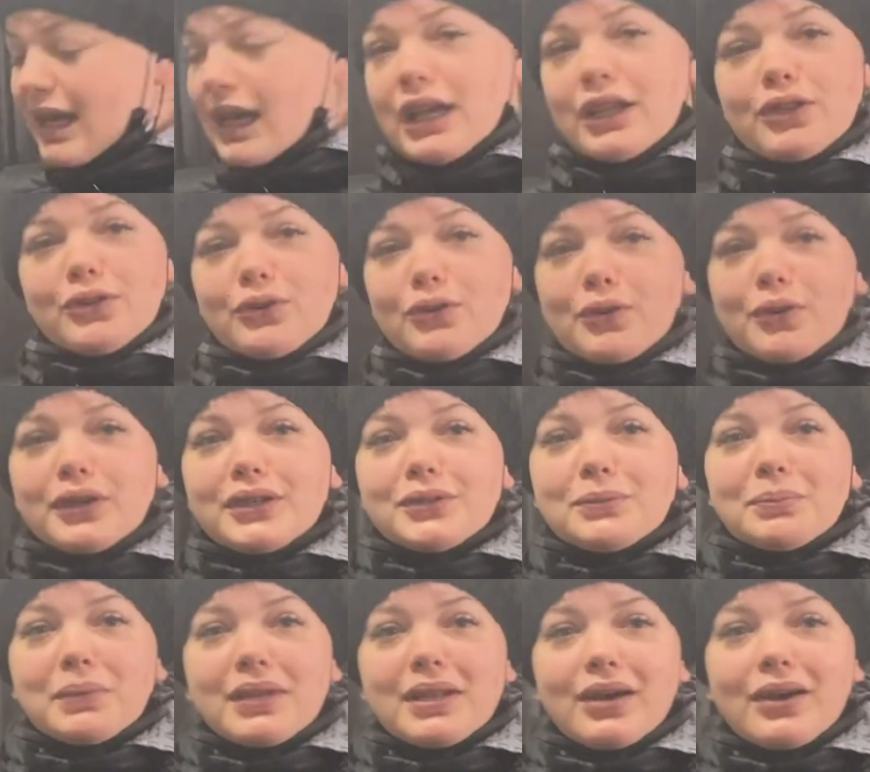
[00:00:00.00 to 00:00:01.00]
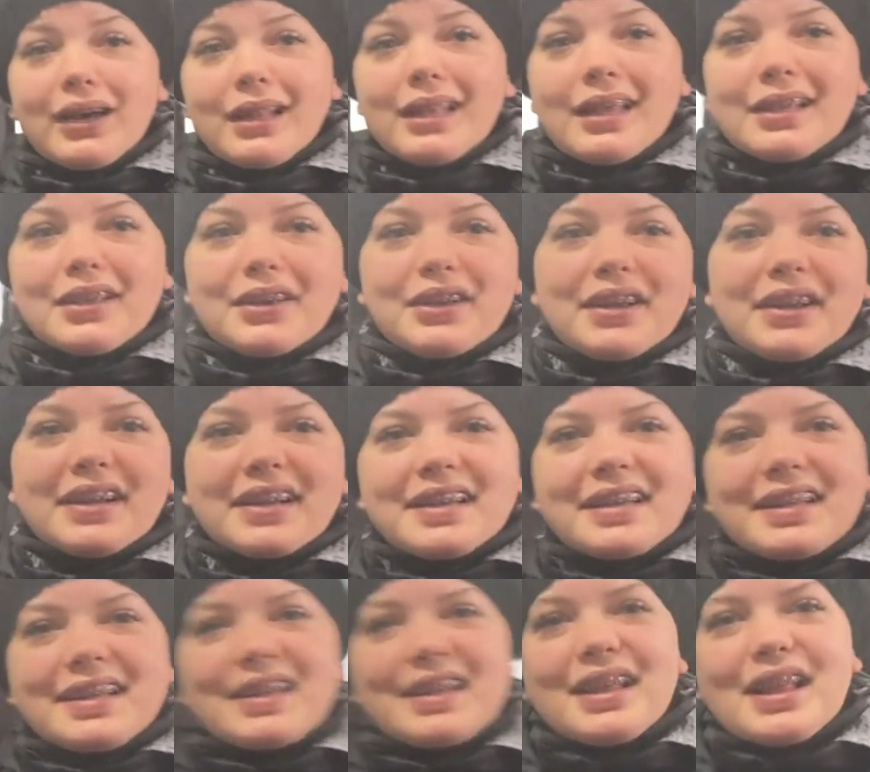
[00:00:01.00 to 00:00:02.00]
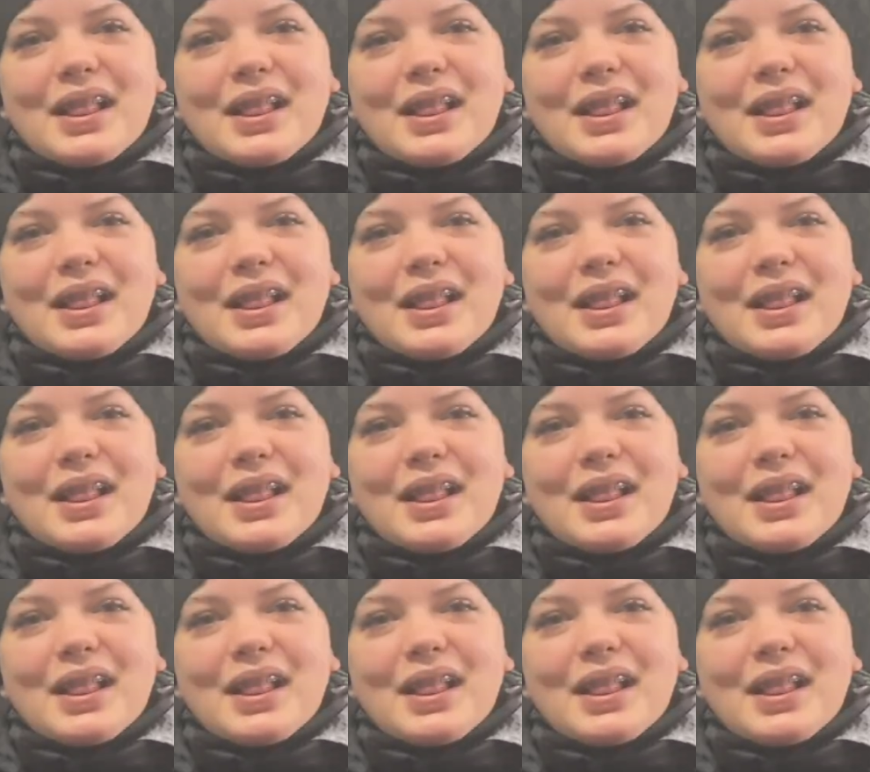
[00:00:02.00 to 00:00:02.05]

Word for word: You crispy, though. I like your haircut.